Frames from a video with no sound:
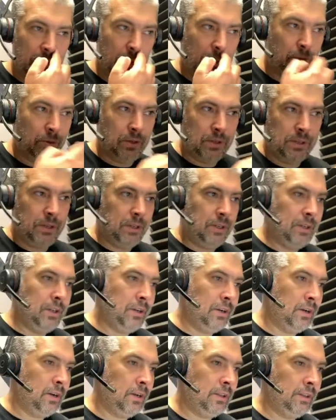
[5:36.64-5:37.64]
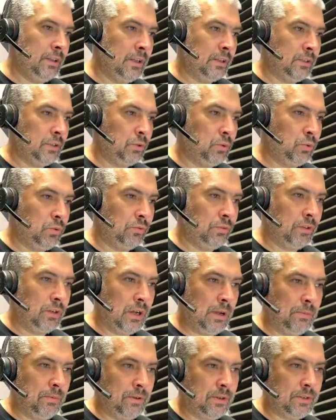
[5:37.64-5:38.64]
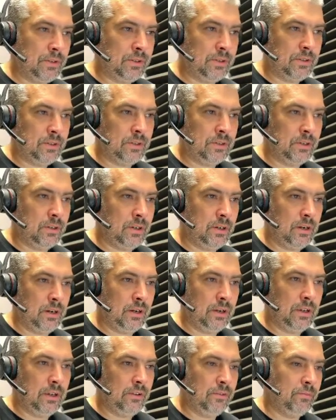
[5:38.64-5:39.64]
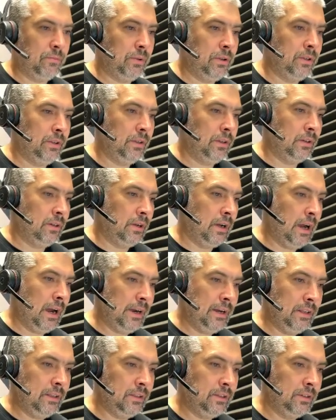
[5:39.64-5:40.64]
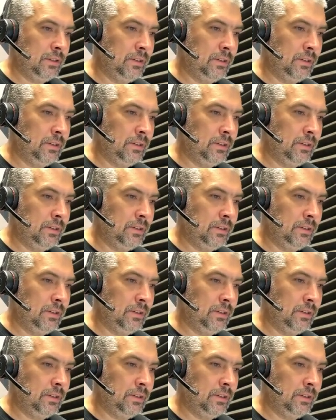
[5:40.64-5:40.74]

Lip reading: You can see here that 2 of the cameras have been added.